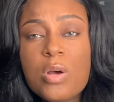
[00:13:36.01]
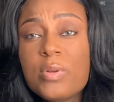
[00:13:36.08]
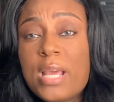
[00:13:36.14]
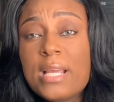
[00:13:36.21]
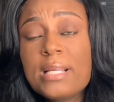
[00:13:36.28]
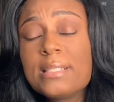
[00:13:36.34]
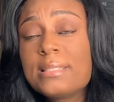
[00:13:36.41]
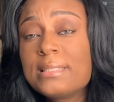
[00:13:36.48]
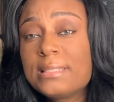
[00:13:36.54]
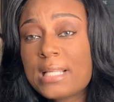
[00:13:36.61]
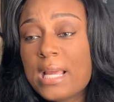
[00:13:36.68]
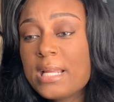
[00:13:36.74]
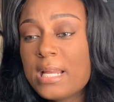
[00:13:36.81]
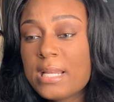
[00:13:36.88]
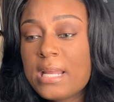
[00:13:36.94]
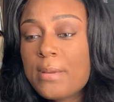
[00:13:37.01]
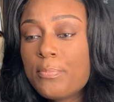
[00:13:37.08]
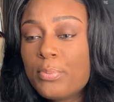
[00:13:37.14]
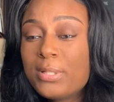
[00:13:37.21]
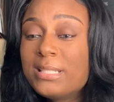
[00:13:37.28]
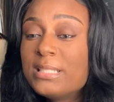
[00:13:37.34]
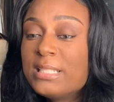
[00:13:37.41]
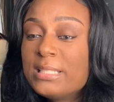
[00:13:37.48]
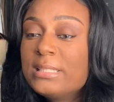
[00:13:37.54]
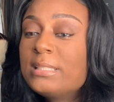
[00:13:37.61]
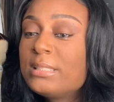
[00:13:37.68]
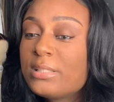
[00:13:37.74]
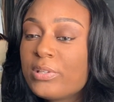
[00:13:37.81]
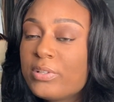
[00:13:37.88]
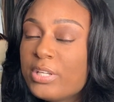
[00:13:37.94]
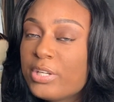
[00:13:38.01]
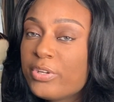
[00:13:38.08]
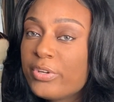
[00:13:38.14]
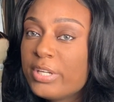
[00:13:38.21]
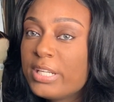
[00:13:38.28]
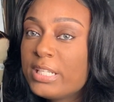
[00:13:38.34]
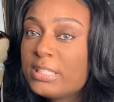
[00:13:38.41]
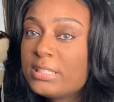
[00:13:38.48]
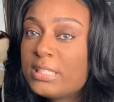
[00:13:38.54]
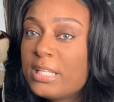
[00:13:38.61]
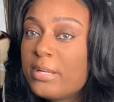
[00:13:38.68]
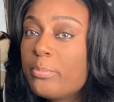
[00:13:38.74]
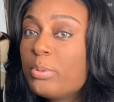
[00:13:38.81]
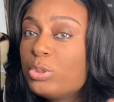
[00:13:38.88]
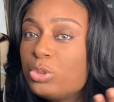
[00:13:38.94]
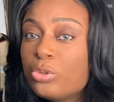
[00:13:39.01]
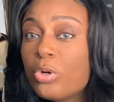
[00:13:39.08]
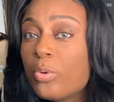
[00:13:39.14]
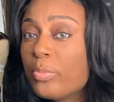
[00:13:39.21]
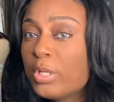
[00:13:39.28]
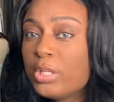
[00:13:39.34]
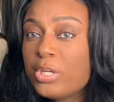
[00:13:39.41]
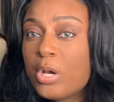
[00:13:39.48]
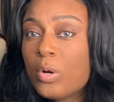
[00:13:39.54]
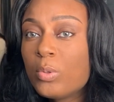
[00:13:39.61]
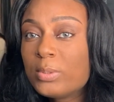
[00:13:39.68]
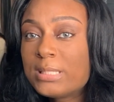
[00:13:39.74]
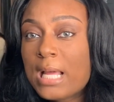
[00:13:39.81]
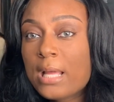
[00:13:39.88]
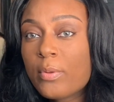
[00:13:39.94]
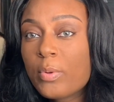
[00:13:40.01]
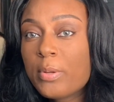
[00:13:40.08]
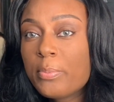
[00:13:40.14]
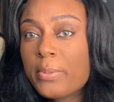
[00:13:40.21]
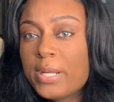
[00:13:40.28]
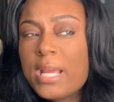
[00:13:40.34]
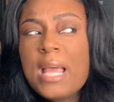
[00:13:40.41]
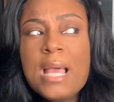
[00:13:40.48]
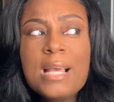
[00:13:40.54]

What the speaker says: They can say that they put these certain ingredients in it, but you don't really know exactly what they put in.